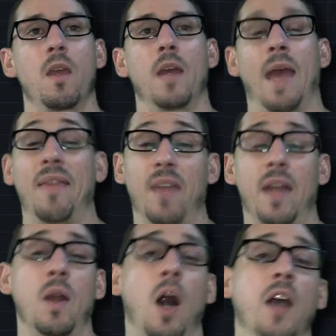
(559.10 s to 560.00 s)
And
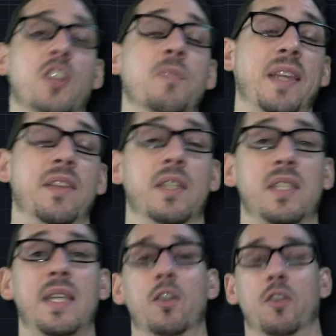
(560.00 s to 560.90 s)
then I'll explain the
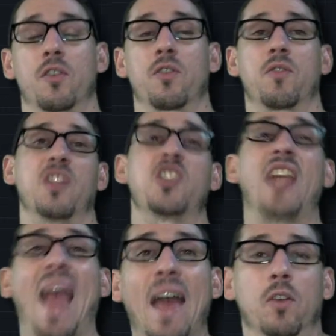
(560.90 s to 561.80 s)
tiers. The
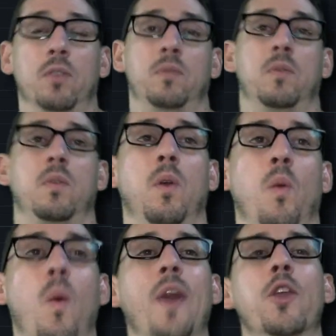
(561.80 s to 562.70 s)
channel.
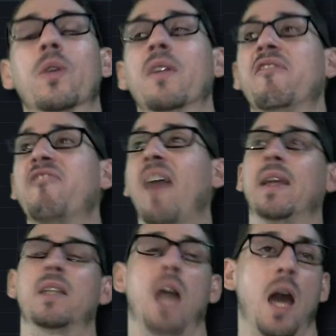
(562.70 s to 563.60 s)
What are you going to
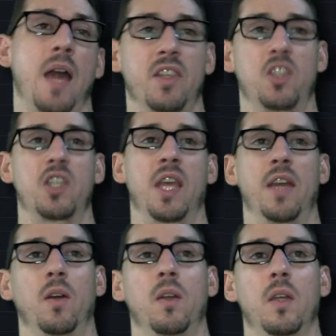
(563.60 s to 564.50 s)
find on this
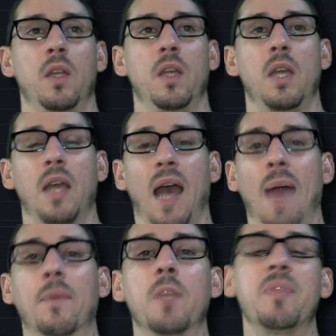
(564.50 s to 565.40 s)
channel?
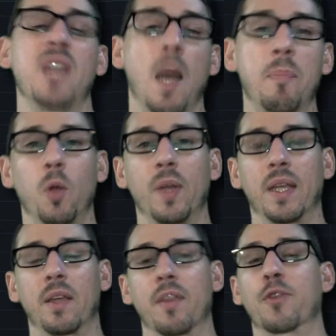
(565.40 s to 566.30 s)
I'm going to be
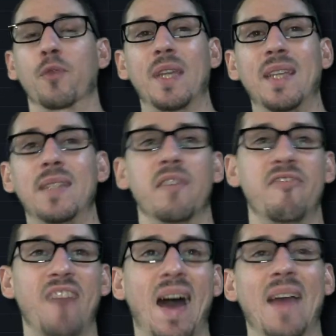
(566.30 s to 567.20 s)
uploading 3 to
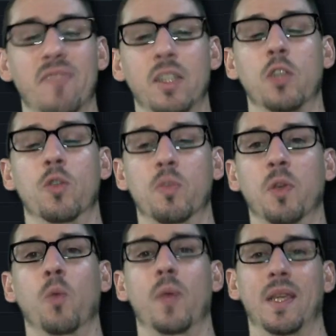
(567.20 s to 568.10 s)
5 videos
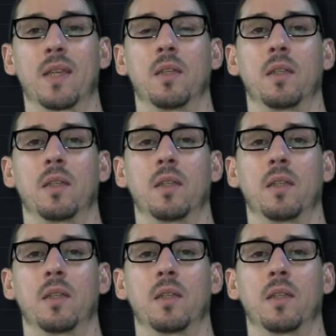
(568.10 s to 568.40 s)
per week